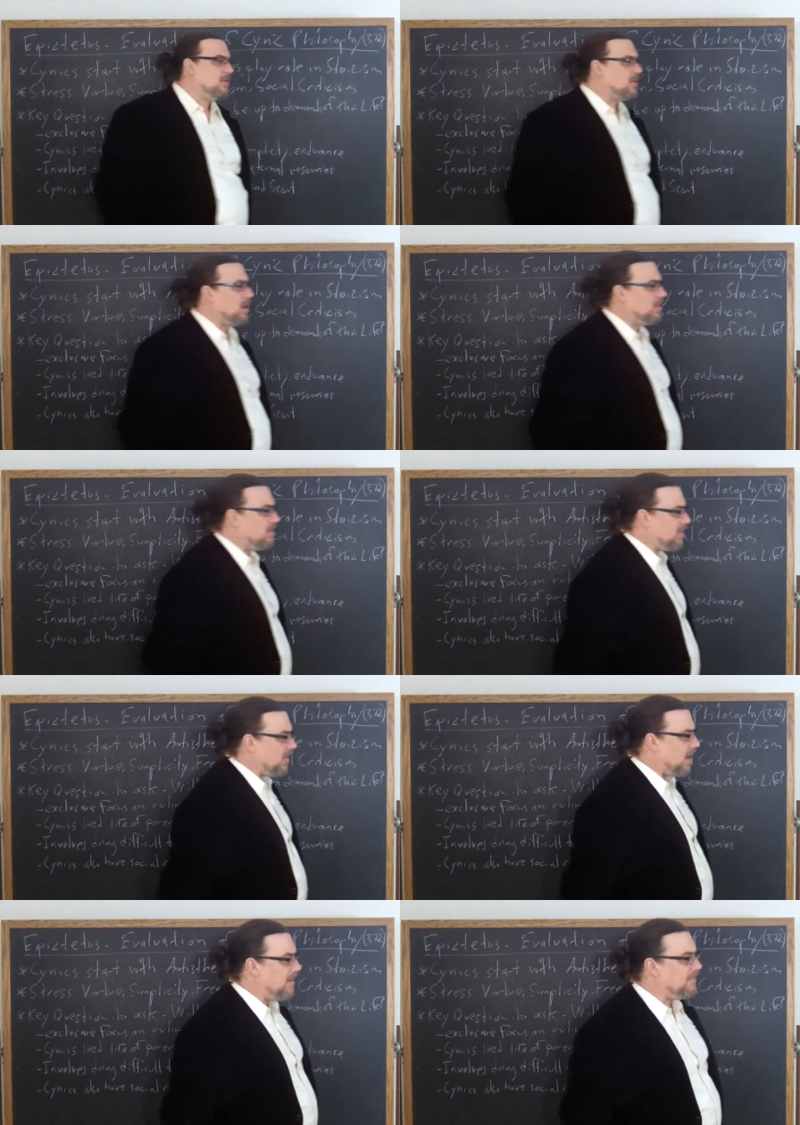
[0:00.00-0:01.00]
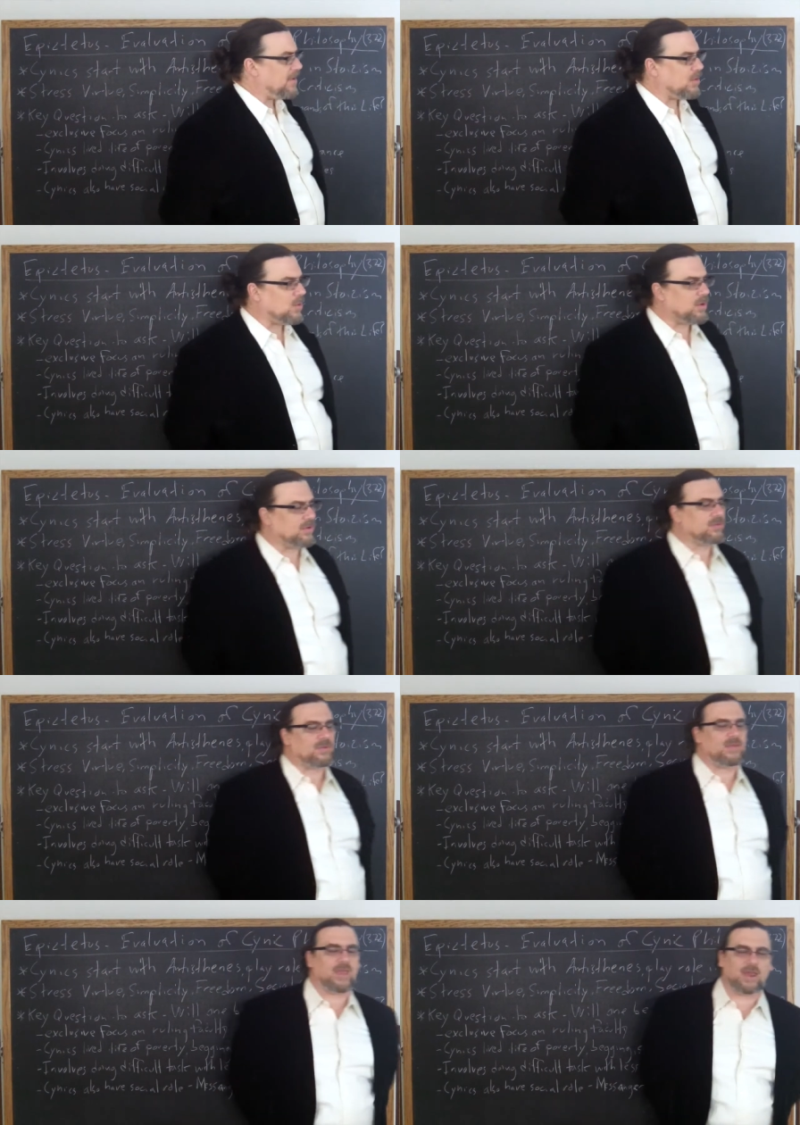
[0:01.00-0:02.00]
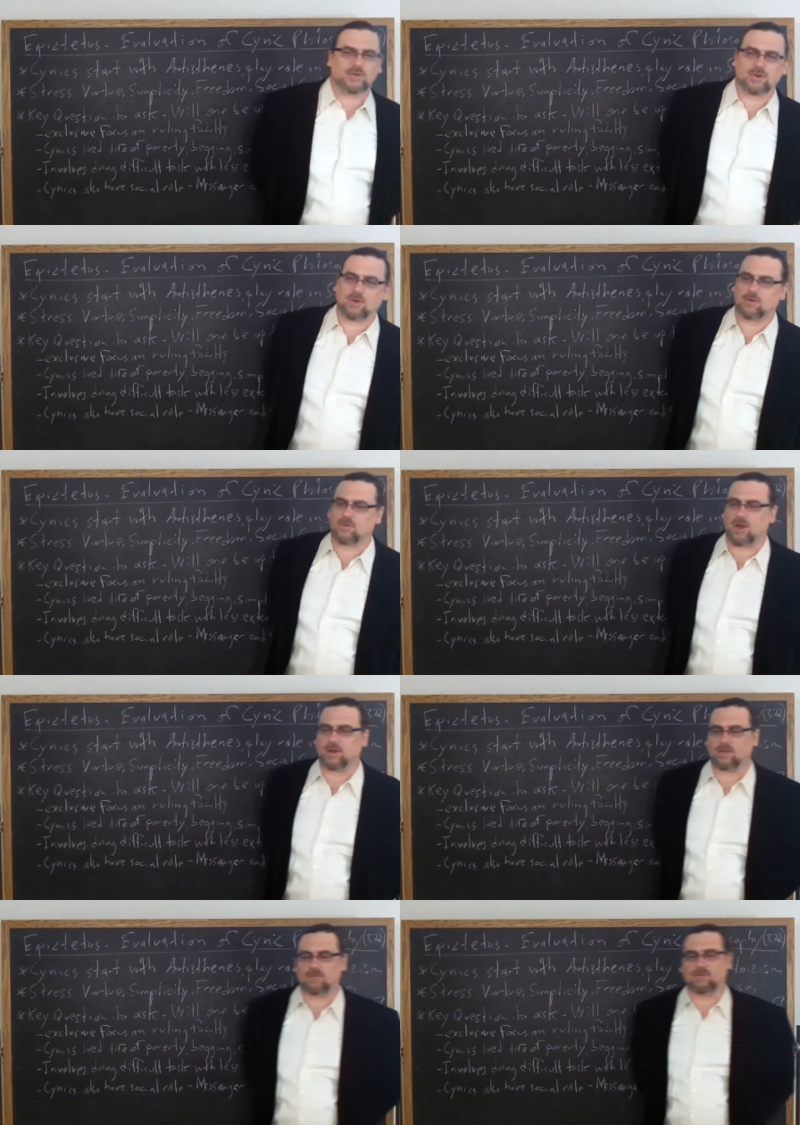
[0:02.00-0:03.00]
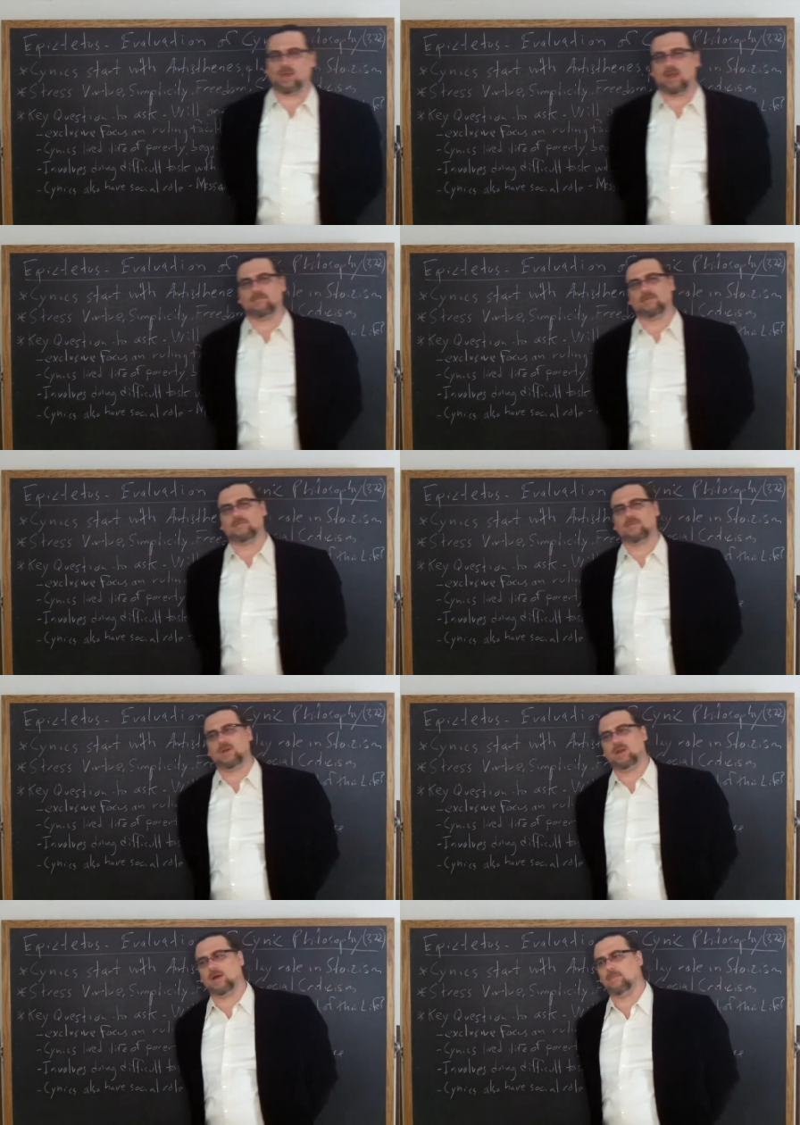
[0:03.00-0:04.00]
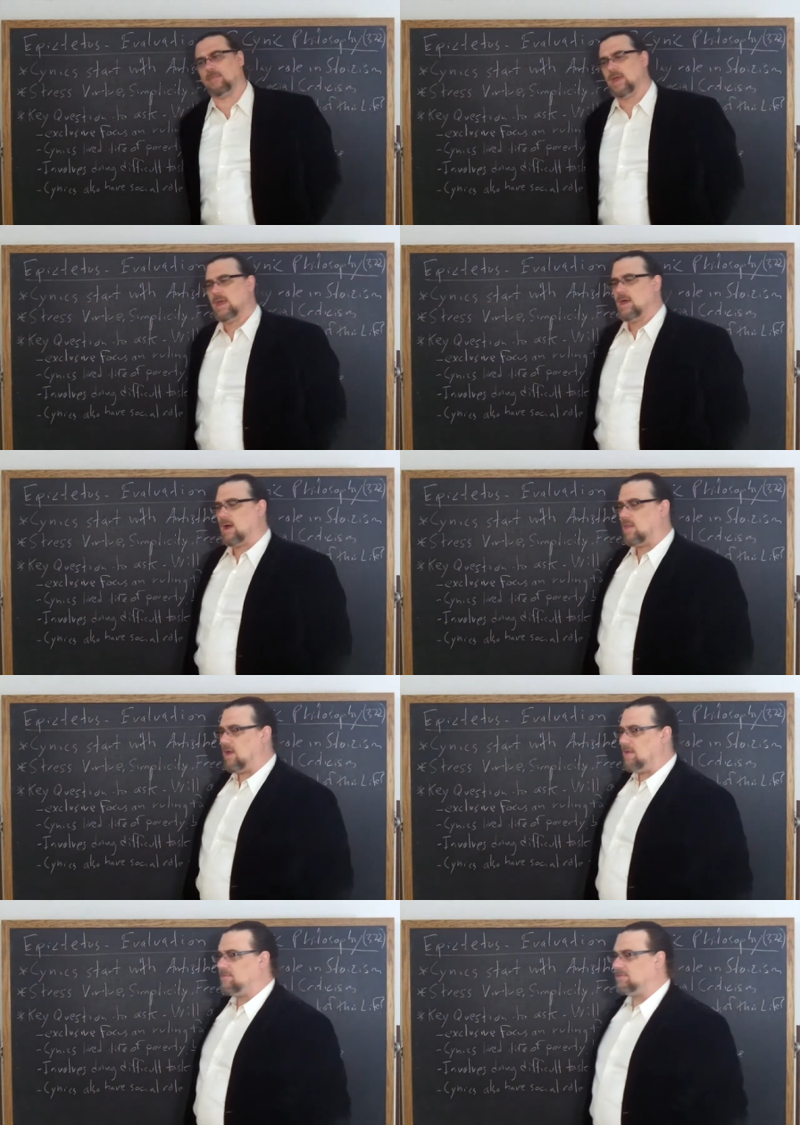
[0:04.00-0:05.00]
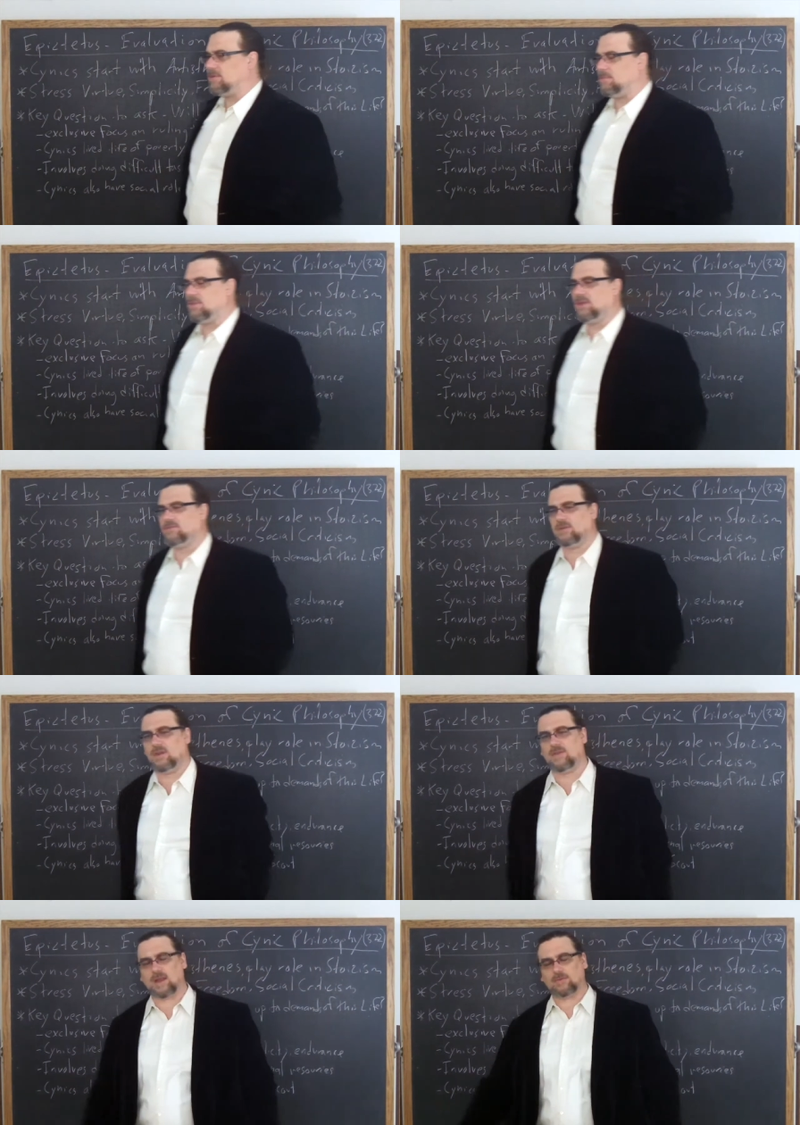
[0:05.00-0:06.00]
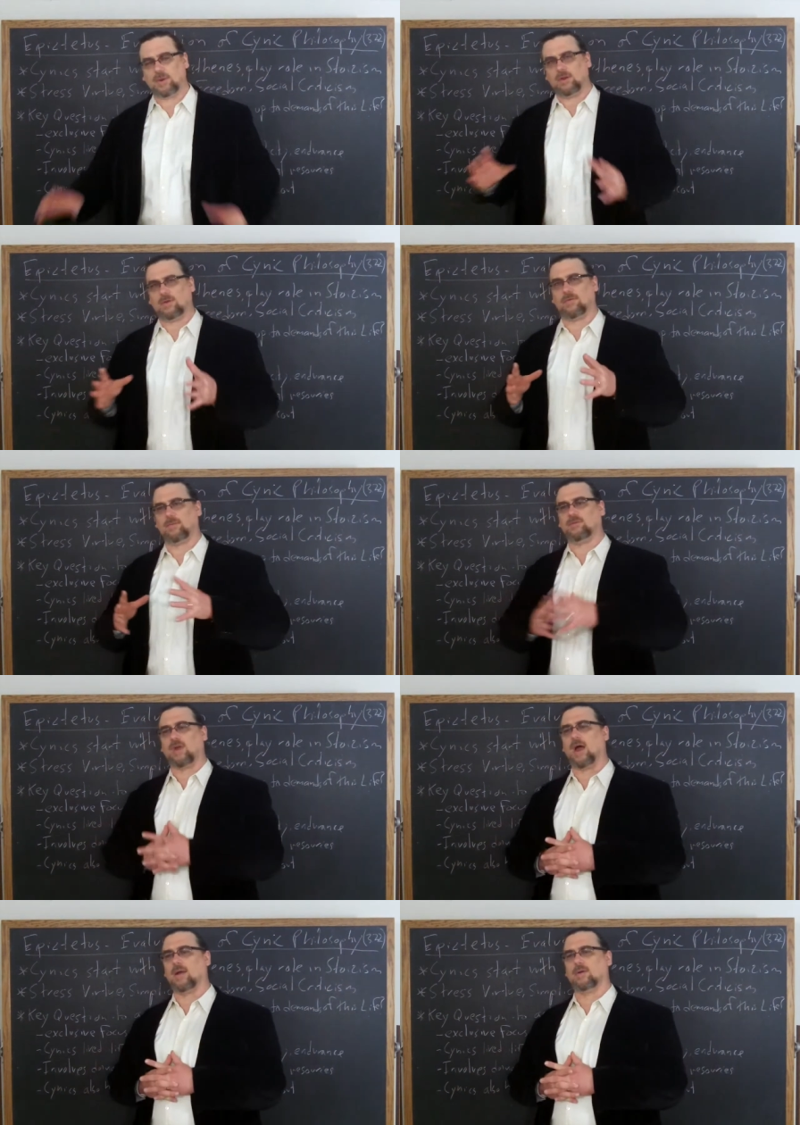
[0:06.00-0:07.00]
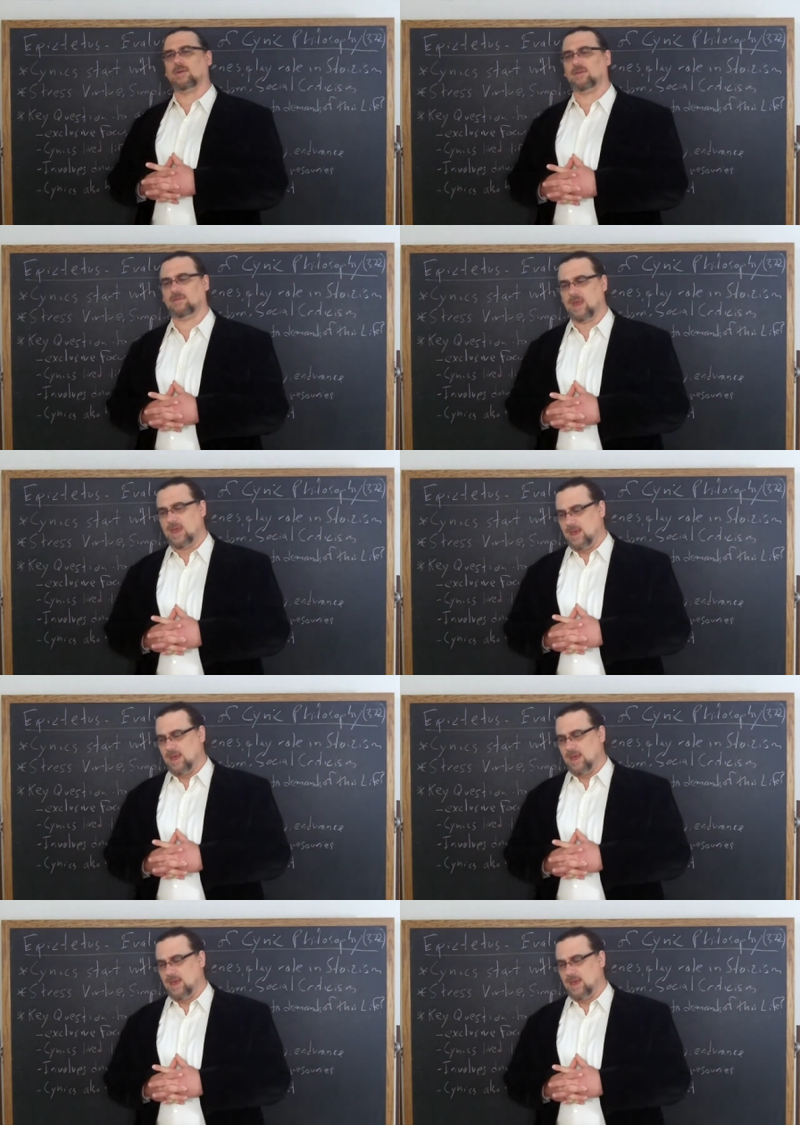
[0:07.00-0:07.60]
Trying to live a life in accordance with nature, trying to live a life of freedom, a life of simplicity. That's what he took from Socrates.